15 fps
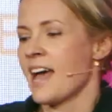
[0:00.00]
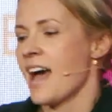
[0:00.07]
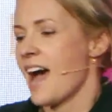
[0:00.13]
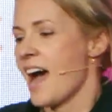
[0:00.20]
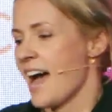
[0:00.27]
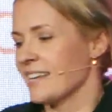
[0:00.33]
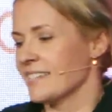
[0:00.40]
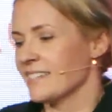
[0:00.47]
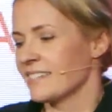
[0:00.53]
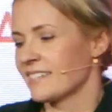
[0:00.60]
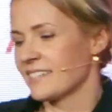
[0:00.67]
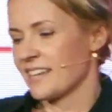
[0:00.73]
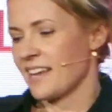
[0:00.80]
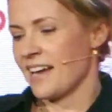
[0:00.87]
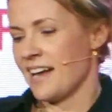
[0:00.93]
And
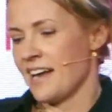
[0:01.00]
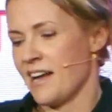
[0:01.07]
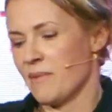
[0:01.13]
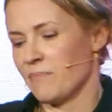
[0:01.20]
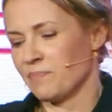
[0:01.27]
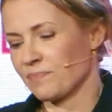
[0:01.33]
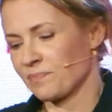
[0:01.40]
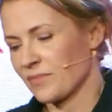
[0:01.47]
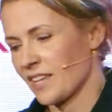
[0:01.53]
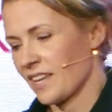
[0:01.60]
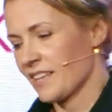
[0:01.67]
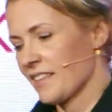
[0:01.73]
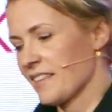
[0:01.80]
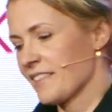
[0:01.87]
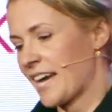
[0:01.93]

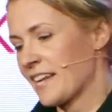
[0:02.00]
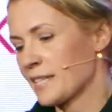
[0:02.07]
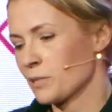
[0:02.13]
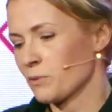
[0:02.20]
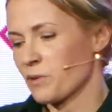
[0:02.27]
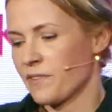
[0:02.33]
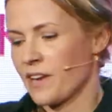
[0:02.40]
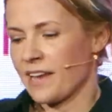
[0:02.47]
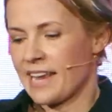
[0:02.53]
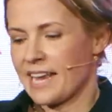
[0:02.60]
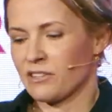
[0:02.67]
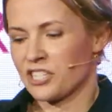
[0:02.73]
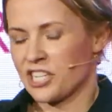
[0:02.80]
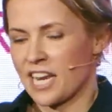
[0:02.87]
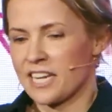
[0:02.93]
that is what we are here
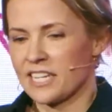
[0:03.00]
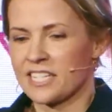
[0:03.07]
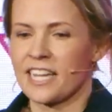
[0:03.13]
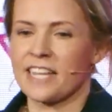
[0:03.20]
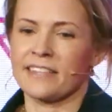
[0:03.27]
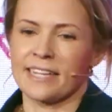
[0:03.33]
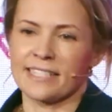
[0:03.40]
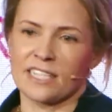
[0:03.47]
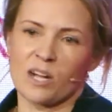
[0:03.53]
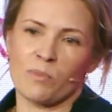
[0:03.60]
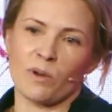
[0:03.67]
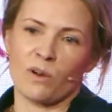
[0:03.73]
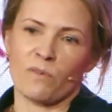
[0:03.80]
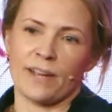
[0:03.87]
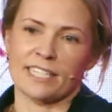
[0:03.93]
to change, and there's a
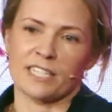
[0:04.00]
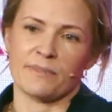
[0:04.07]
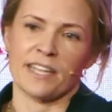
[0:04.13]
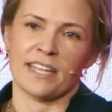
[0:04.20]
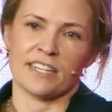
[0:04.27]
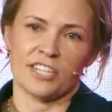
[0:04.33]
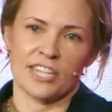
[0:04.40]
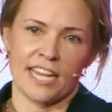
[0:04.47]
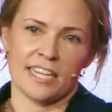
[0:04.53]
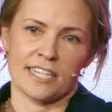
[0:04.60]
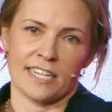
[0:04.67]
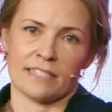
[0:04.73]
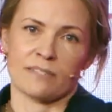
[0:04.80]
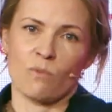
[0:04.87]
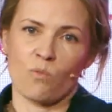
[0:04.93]
couple of ways we can change
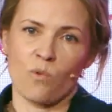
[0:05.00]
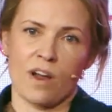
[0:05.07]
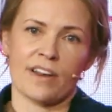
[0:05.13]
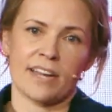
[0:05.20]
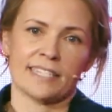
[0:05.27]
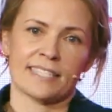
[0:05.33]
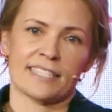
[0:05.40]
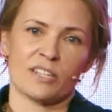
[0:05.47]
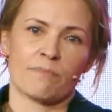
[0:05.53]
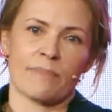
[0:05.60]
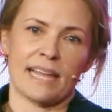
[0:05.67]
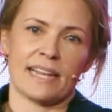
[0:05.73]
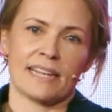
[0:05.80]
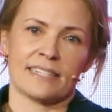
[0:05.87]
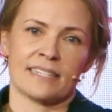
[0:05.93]
it. One is to
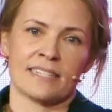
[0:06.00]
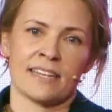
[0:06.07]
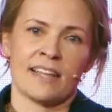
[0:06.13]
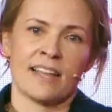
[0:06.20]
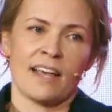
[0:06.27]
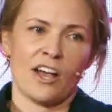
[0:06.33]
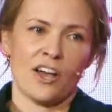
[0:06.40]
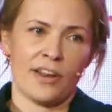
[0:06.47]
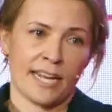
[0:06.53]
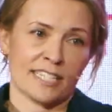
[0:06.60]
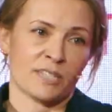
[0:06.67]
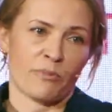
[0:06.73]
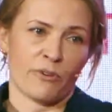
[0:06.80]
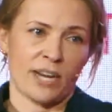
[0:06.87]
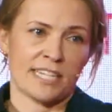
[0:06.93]
build an
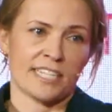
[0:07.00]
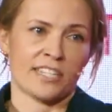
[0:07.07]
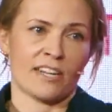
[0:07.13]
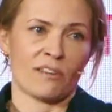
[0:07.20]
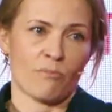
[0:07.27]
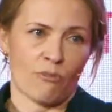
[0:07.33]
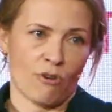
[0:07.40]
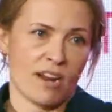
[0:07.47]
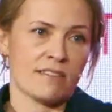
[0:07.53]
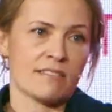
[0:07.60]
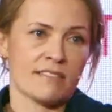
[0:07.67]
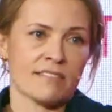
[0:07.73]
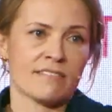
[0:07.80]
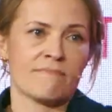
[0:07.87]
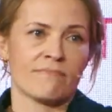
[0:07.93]
aspirational brand
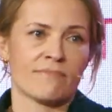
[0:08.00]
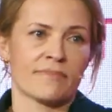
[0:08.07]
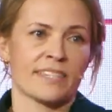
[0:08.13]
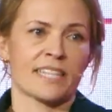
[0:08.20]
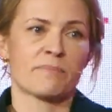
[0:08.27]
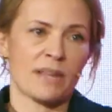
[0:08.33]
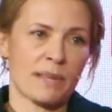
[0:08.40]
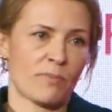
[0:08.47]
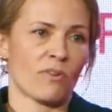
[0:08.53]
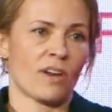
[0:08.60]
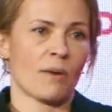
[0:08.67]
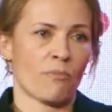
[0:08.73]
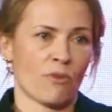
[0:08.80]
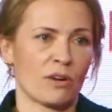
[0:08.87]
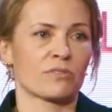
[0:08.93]
that people
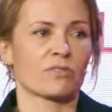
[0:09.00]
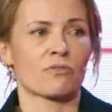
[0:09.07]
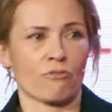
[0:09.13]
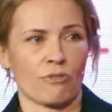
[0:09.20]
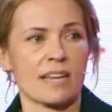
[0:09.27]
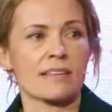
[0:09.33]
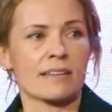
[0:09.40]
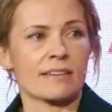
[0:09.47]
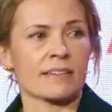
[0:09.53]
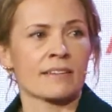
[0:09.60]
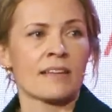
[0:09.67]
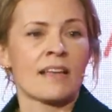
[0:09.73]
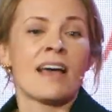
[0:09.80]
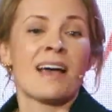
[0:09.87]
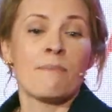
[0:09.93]
are proud to drink,
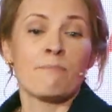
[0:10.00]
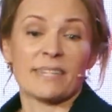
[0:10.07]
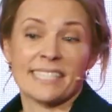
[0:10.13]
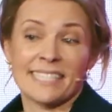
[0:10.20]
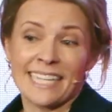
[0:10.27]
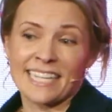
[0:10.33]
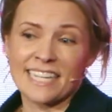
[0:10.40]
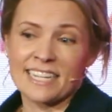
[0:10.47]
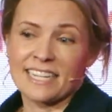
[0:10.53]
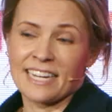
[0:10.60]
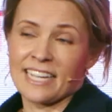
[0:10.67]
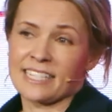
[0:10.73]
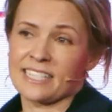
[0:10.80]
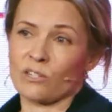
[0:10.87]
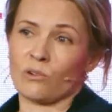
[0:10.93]
but
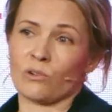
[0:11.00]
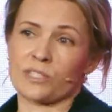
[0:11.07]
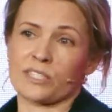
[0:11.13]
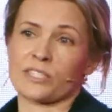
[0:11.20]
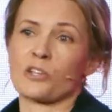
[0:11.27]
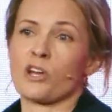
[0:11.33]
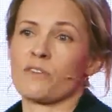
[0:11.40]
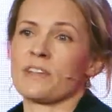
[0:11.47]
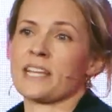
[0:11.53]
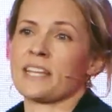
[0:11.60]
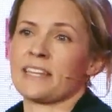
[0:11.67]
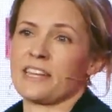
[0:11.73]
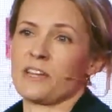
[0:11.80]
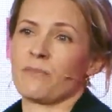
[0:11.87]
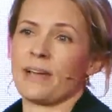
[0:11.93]
secondly, it's also serving it
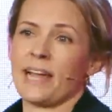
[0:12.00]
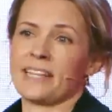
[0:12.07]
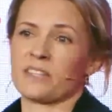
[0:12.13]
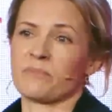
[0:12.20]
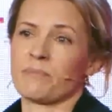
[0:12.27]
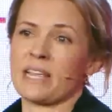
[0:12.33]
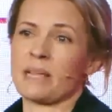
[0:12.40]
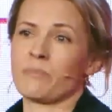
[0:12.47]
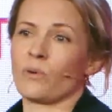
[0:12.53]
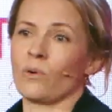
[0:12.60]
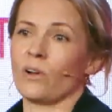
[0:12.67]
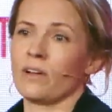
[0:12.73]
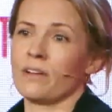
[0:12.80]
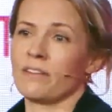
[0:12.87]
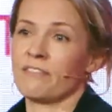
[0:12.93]
in a way that
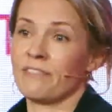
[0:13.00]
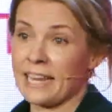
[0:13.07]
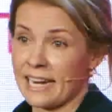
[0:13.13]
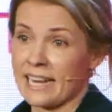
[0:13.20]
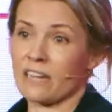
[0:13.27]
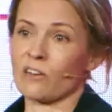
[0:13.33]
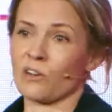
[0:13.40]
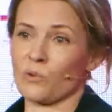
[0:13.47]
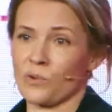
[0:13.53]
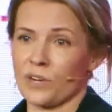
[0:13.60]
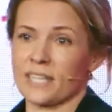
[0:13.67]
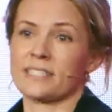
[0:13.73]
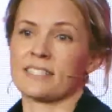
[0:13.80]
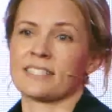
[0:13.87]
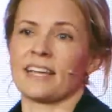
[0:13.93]
people feel
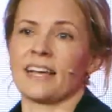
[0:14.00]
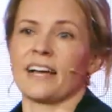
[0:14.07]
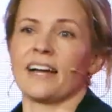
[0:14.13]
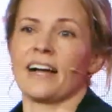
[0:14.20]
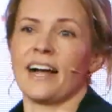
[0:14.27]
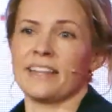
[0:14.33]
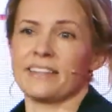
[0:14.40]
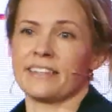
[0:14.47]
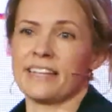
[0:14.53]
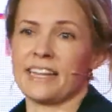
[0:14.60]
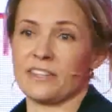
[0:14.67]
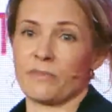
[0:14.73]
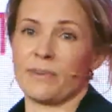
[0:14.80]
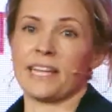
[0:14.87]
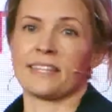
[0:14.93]
included and in
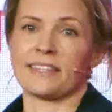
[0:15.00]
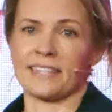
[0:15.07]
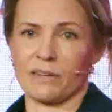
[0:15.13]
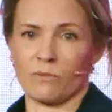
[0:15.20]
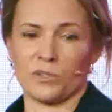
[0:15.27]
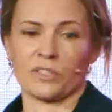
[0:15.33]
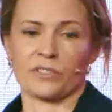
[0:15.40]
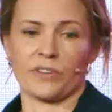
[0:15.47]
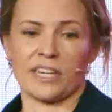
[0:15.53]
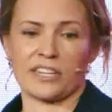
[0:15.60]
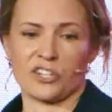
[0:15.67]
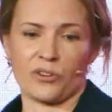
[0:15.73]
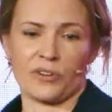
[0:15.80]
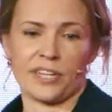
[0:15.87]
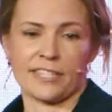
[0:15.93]
the way that they want to
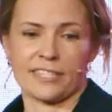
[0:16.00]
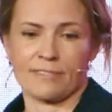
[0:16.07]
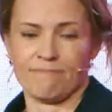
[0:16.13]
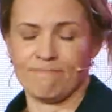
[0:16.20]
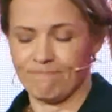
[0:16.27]
enjoy it.